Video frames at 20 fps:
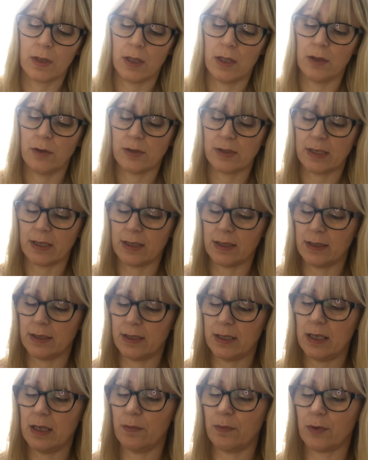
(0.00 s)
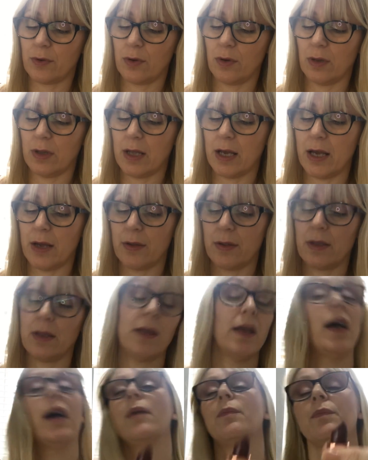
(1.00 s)
It looks like a deep colour.
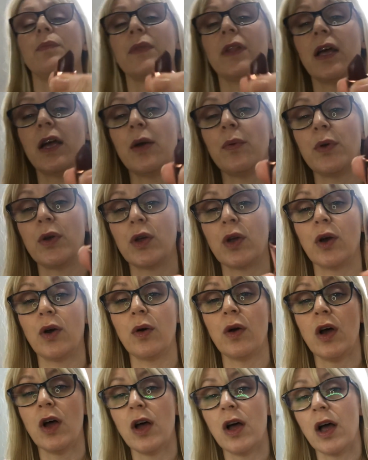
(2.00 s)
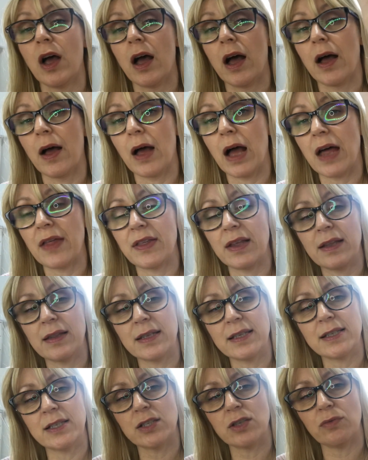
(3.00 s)
Yeah, there we go. I think
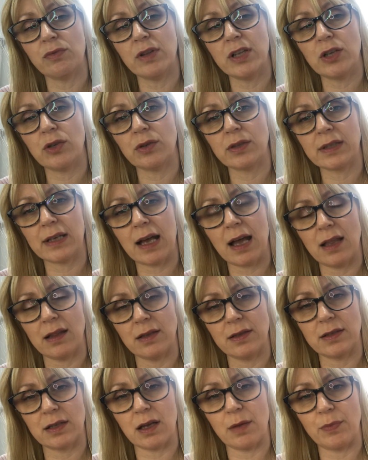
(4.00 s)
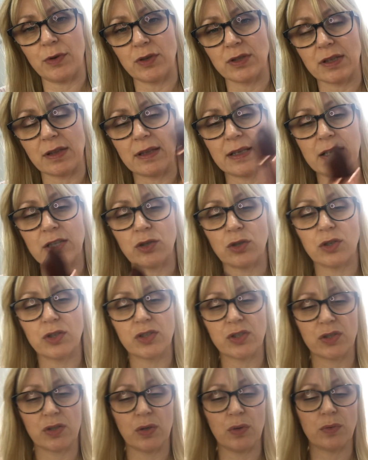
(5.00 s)
this is a really good calendar because I think it's going to
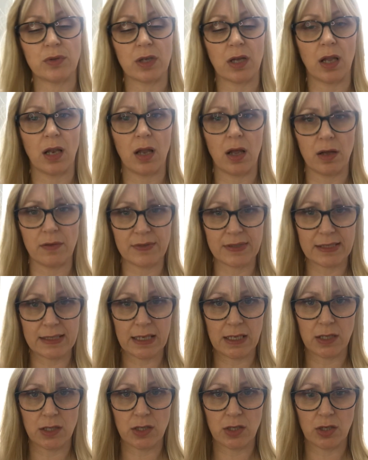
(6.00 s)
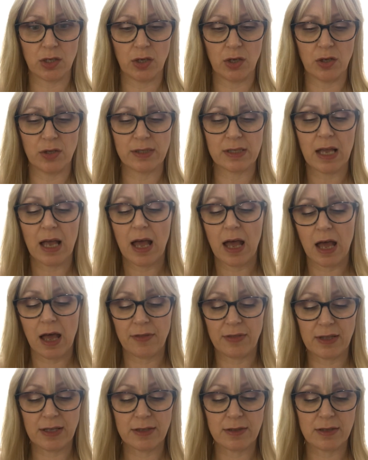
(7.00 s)
suit a lot of skin tones.
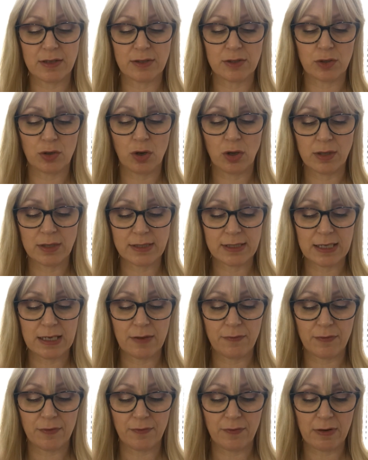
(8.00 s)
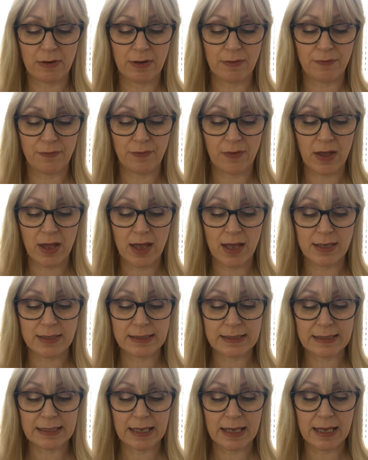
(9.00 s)
I think there's colours here for very fair
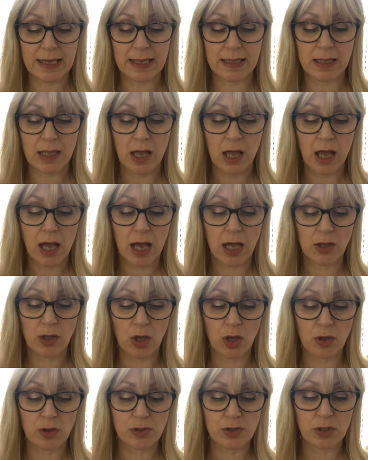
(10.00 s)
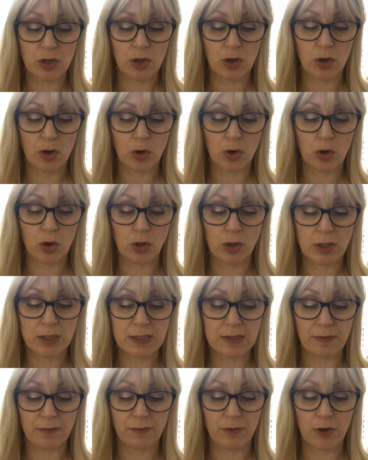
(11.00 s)
skin and also
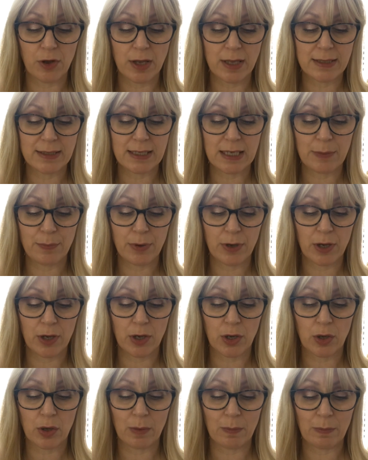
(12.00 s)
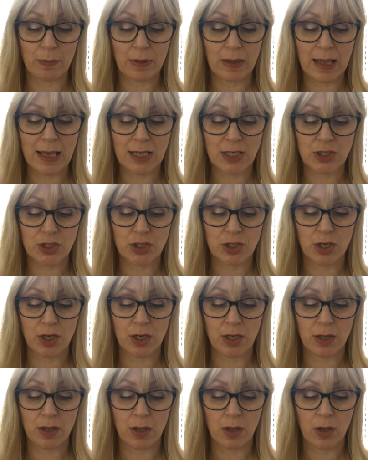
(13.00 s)
colours for a deeper
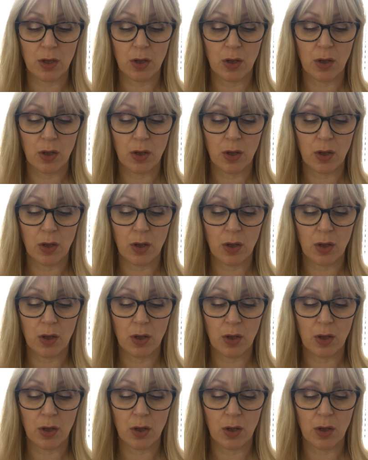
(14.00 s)
complexion.